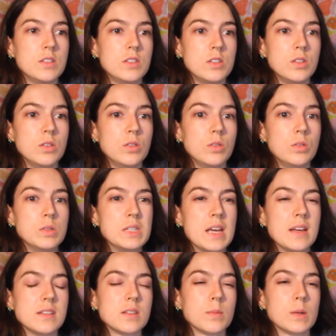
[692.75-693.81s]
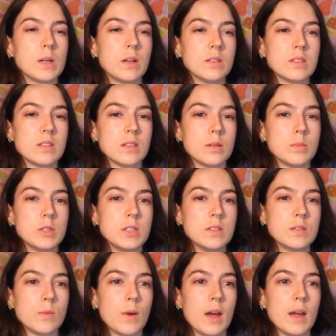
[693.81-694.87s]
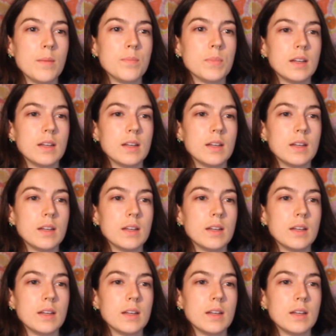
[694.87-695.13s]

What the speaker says: to take someone else's liberties away.